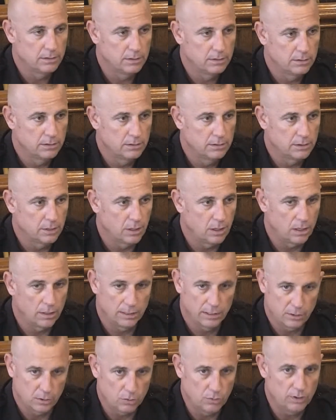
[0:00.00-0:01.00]
Okay.
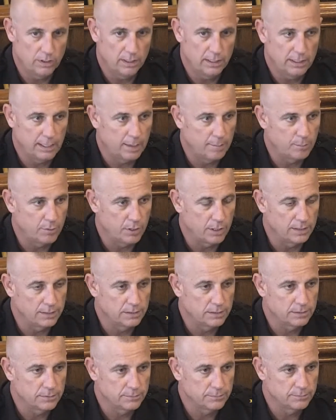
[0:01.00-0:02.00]
All included in that
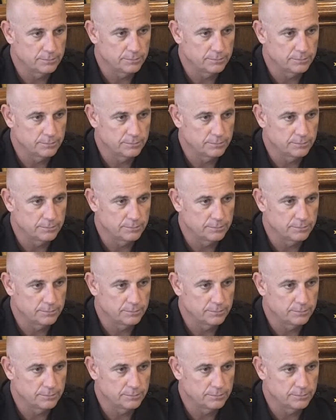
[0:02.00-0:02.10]
price.